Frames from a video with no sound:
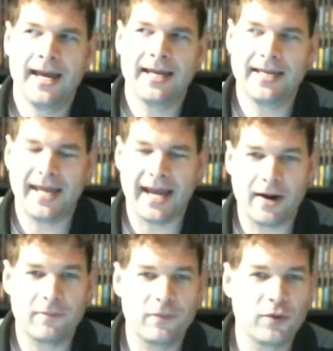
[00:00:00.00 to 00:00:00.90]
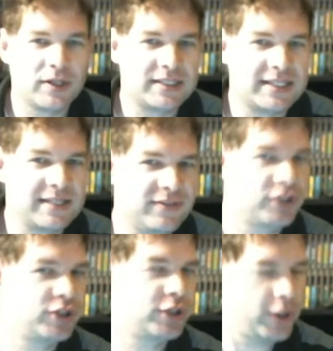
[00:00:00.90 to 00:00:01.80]
care for the TV
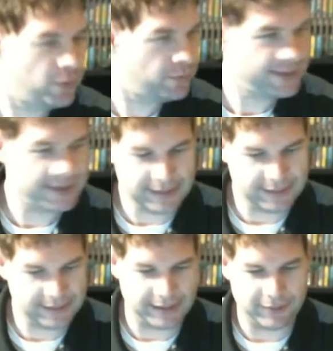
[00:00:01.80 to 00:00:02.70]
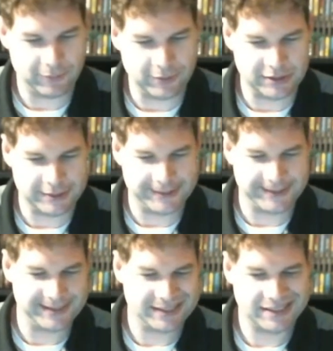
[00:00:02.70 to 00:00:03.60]
show because it was
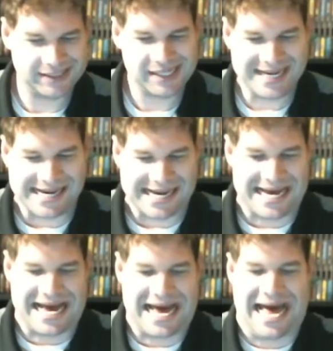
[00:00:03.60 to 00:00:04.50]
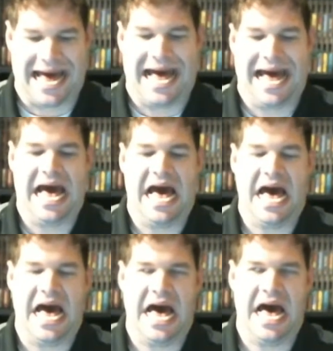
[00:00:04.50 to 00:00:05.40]
just
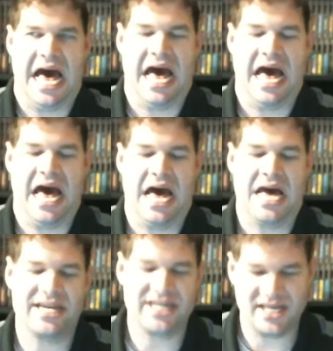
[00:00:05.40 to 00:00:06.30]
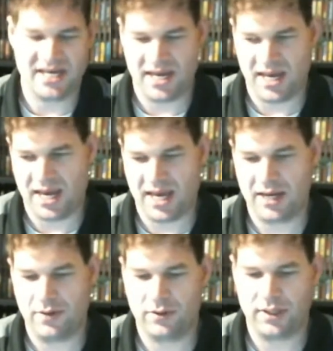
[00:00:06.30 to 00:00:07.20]
it
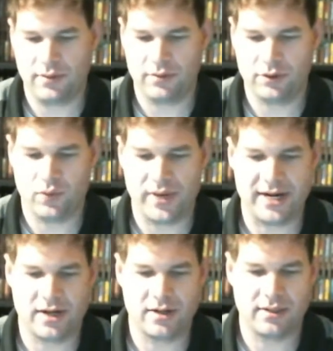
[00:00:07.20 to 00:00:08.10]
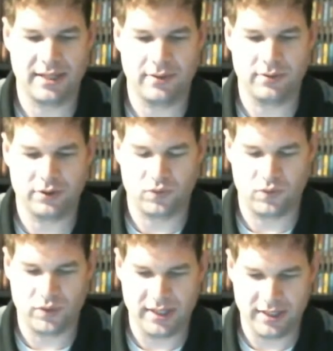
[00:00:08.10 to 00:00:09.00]
was weird. It was
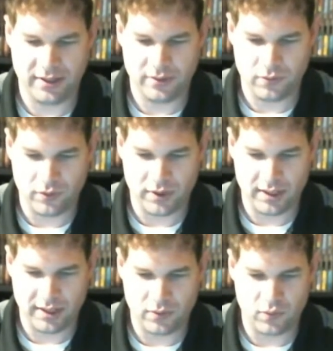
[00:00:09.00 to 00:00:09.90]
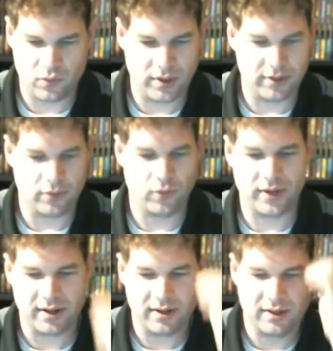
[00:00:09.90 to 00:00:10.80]
really, really, really
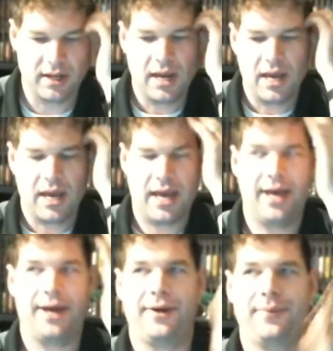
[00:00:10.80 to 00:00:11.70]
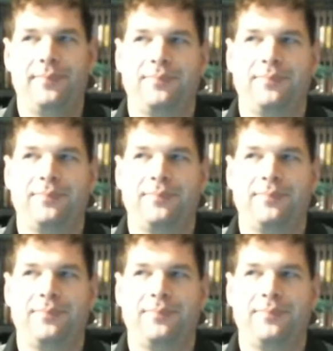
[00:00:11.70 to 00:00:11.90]
weird. Not